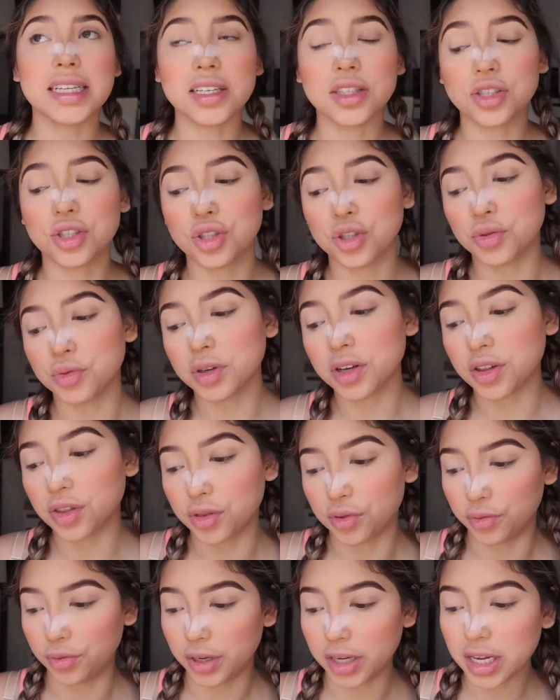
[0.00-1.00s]
day two or
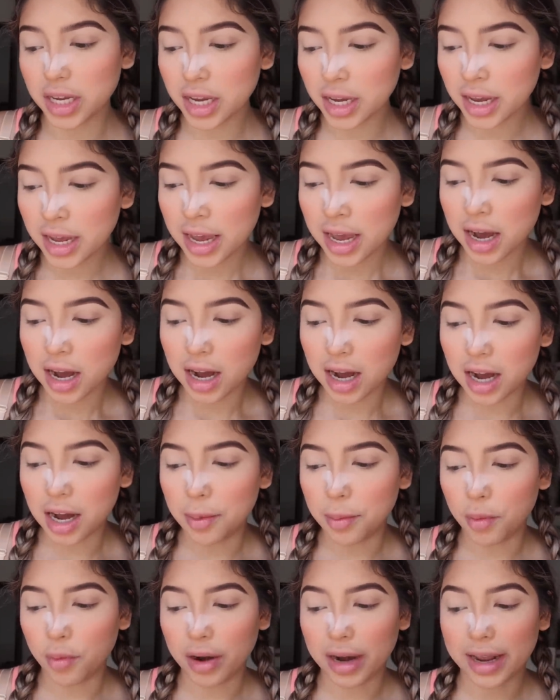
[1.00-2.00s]
three,
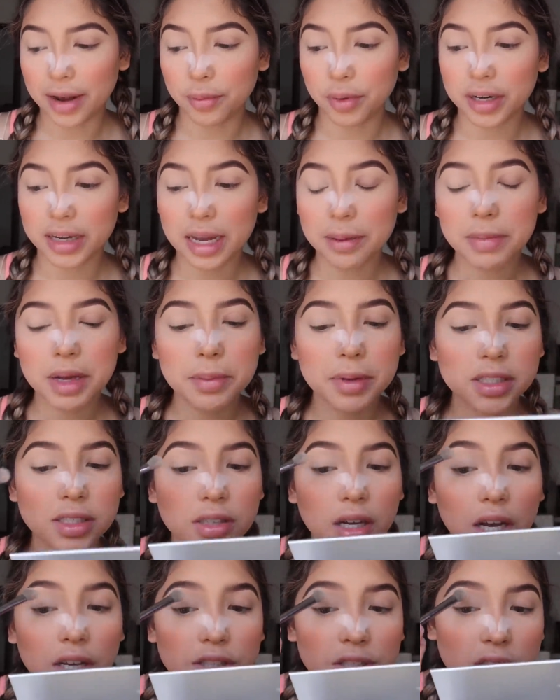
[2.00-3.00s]
when I would get my
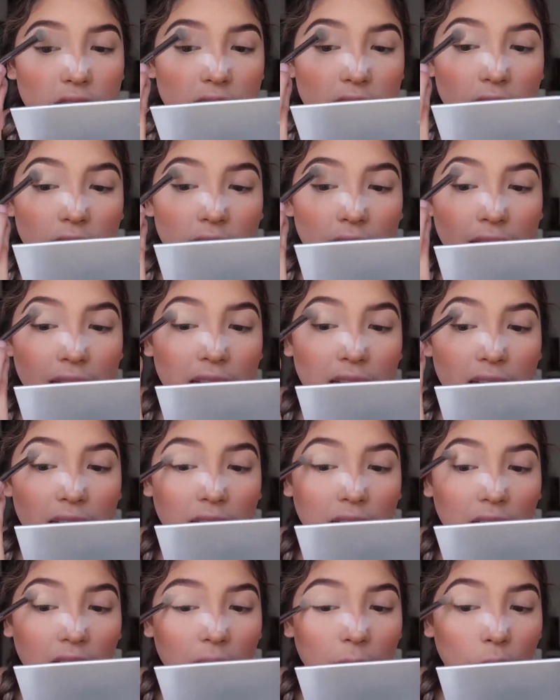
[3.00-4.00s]
massages, the lady